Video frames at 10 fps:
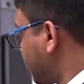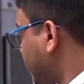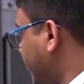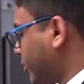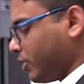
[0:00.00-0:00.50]

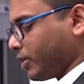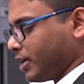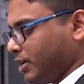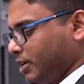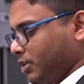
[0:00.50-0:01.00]
Showing here, OK.
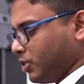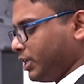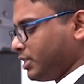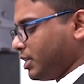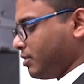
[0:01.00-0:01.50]
So
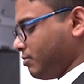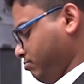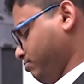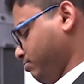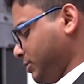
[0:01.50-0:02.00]
this is
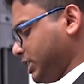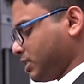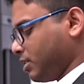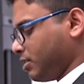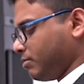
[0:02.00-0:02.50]

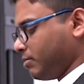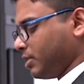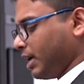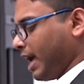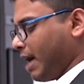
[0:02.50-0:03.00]
just an
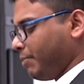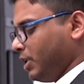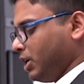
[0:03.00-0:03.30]
app.